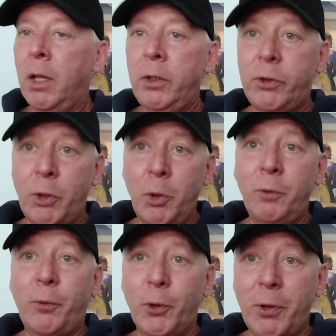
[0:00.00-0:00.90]
soon
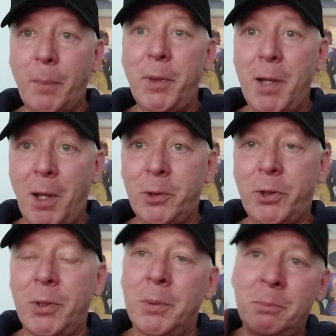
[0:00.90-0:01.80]
for something
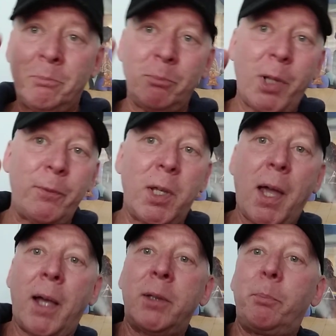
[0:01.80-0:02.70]
else. Love you
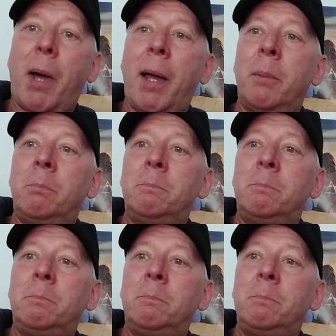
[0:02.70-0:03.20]
guys. Bye.